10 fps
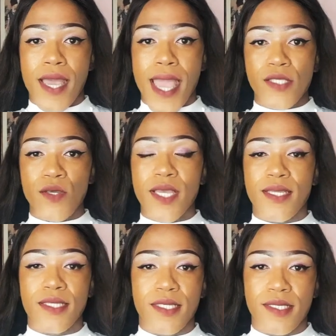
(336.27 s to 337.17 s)
As you can
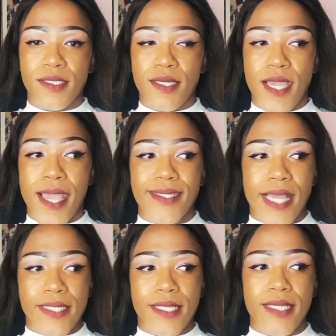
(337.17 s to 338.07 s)
actually see
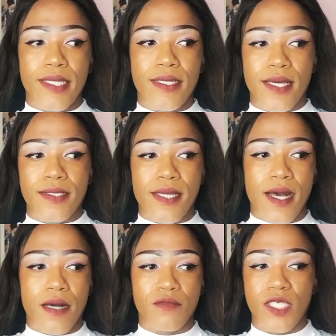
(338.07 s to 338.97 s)
exactly that,
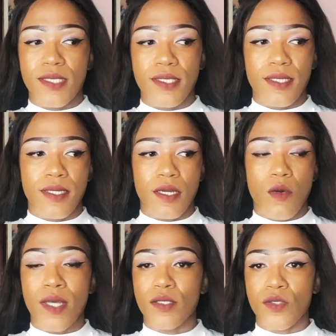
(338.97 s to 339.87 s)
Jesse
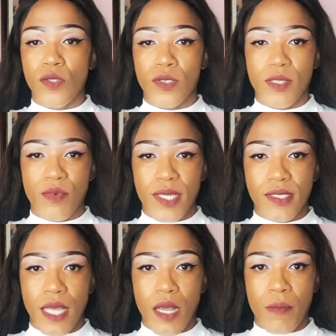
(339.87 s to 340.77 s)
was so
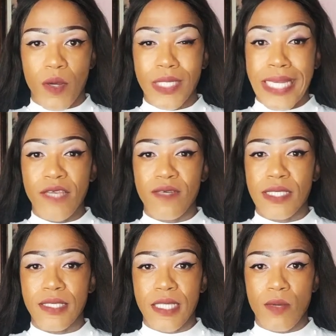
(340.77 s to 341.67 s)
depressed about living
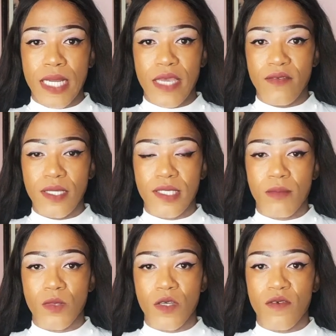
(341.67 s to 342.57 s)
this double life in
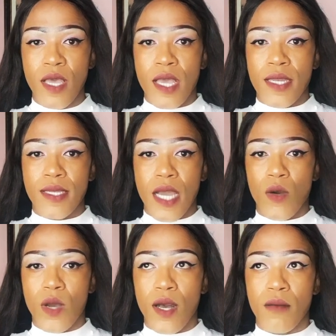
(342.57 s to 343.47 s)
terms of
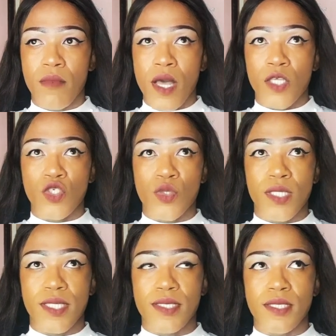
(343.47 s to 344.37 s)
now
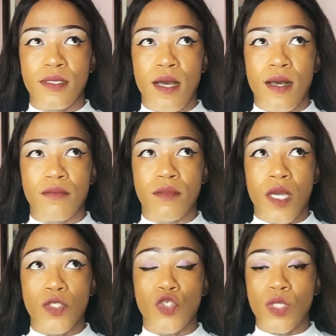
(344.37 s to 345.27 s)

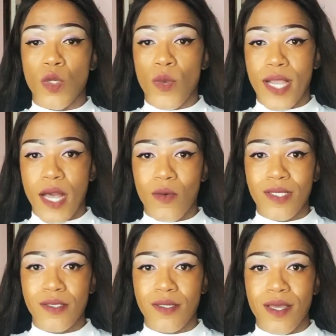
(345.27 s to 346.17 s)
during work
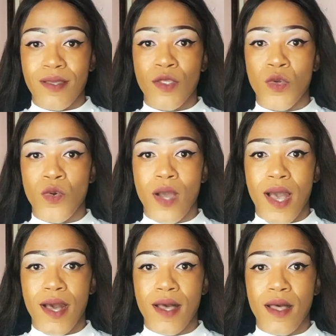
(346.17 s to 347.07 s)
hours, you
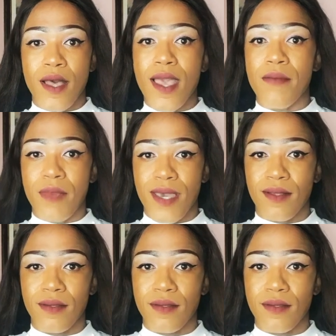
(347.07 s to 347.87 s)
are a male.